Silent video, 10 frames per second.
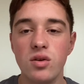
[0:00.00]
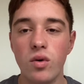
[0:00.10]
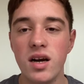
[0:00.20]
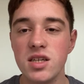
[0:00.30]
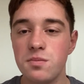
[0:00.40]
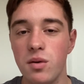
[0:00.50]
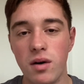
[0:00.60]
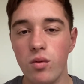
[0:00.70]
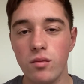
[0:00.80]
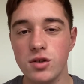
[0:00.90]
wise, but
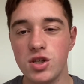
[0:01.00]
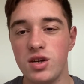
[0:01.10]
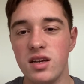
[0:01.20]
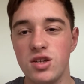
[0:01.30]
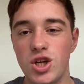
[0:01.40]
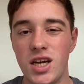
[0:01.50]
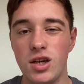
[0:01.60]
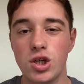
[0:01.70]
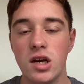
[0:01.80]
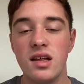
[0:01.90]
my one was you had to change